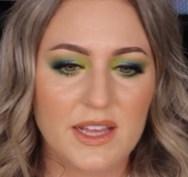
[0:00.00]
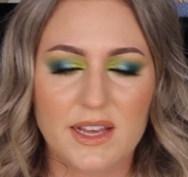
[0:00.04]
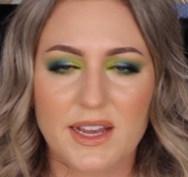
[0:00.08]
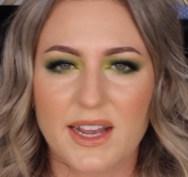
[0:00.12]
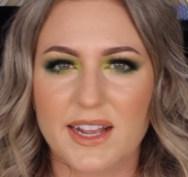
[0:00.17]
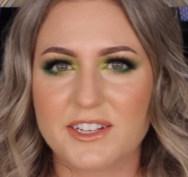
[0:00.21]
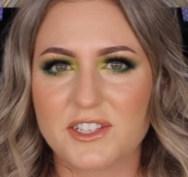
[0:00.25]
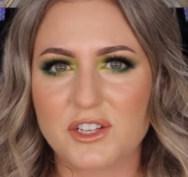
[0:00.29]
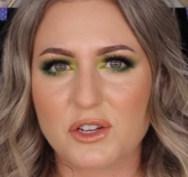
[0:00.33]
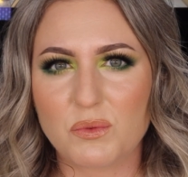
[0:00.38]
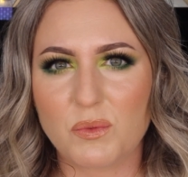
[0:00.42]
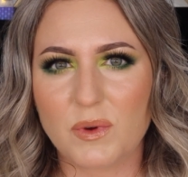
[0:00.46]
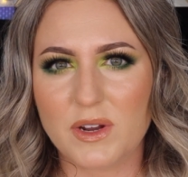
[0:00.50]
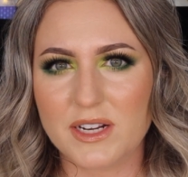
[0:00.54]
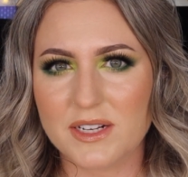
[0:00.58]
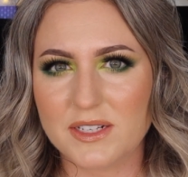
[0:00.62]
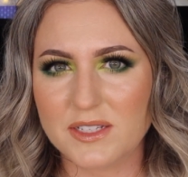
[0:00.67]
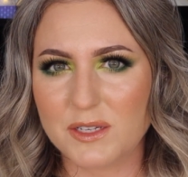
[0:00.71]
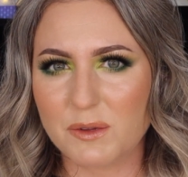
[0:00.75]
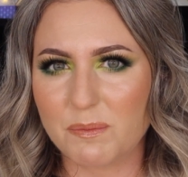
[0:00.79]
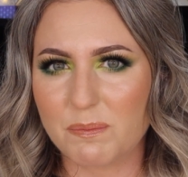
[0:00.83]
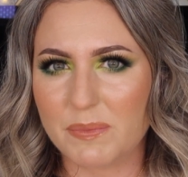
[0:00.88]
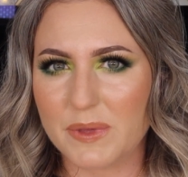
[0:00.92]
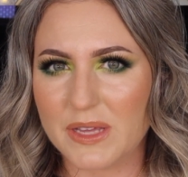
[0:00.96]
I don't want it
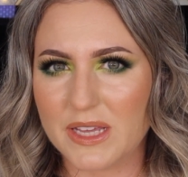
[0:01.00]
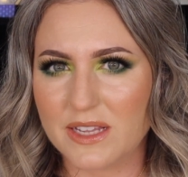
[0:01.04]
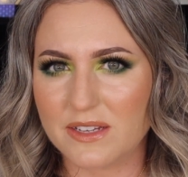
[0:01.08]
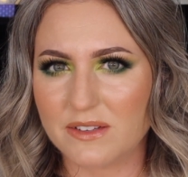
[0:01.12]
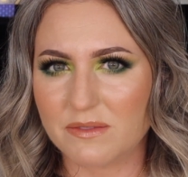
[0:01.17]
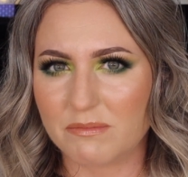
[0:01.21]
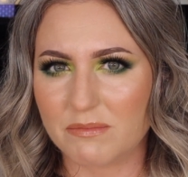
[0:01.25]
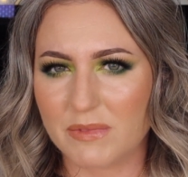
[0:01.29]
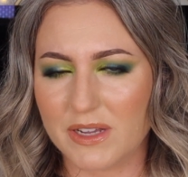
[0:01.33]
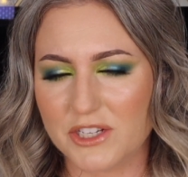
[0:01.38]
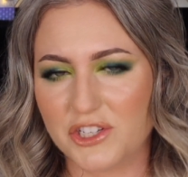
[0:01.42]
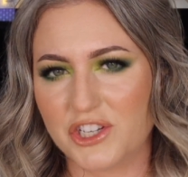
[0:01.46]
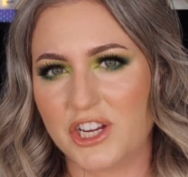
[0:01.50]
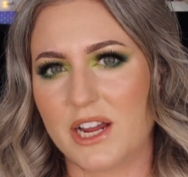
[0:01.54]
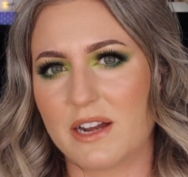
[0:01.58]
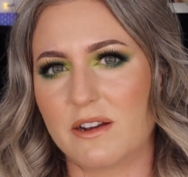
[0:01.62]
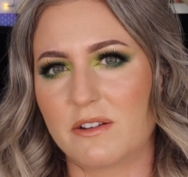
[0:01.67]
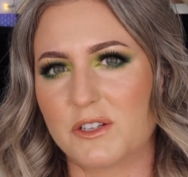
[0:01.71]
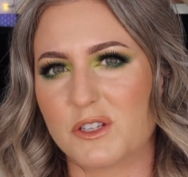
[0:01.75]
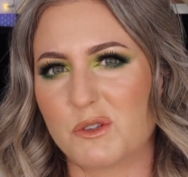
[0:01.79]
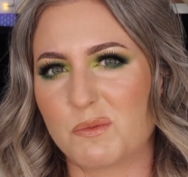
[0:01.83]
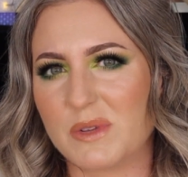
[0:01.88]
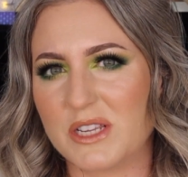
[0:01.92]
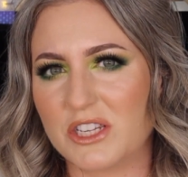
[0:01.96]
to be, my channel
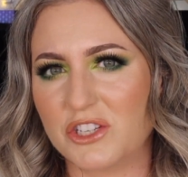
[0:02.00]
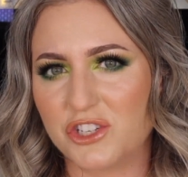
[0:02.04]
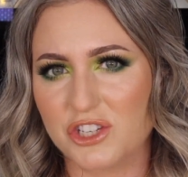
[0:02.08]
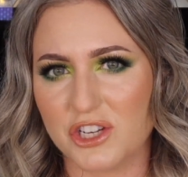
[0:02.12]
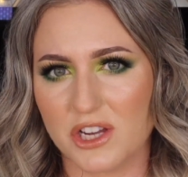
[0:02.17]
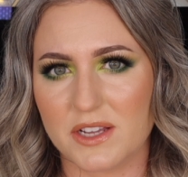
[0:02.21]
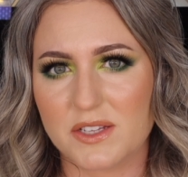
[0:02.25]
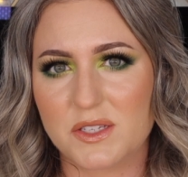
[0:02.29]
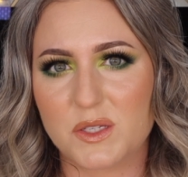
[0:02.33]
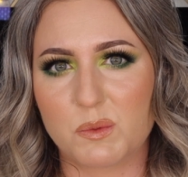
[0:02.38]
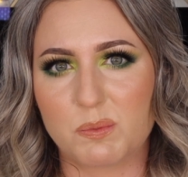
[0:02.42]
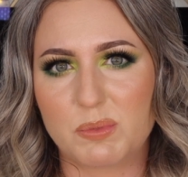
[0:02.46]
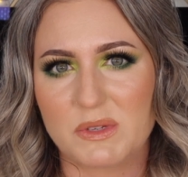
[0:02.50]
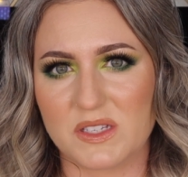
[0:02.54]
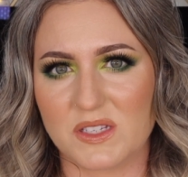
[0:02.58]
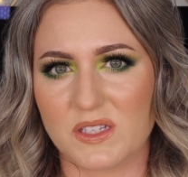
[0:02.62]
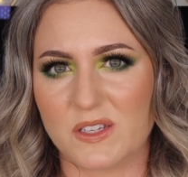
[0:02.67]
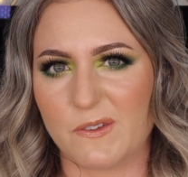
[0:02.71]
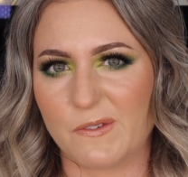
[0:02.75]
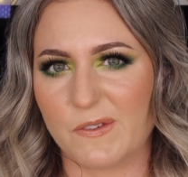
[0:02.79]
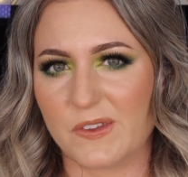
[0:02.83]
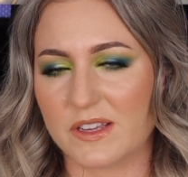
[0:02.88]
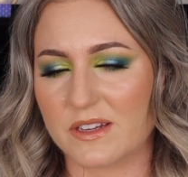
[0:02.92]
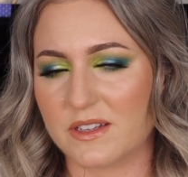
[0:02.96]
to be just
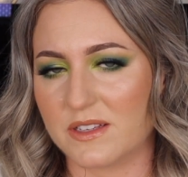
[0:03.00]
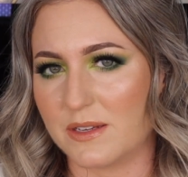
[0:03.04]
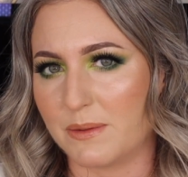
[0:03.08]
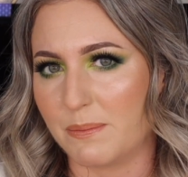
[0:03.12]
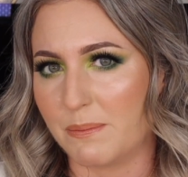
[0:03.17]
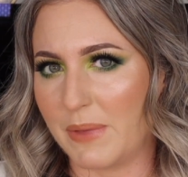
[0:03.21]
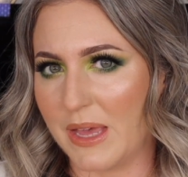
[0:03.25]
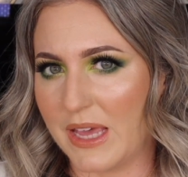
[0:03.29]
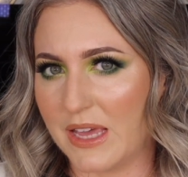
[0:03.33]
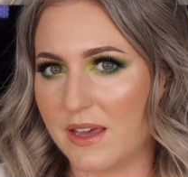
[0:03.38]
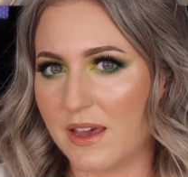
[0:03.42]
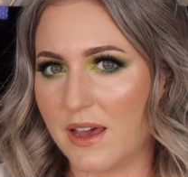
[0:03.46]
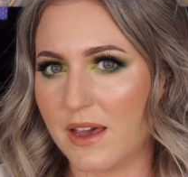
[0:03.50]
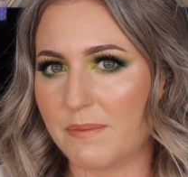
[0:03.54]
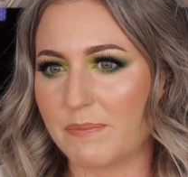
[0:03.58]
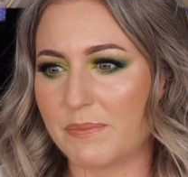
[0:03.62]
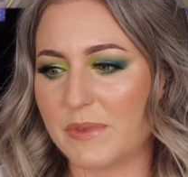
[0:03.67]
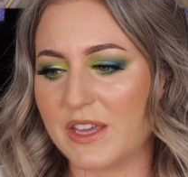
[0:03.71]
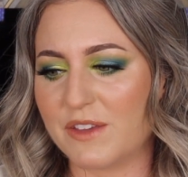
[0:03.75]
specific to makeup,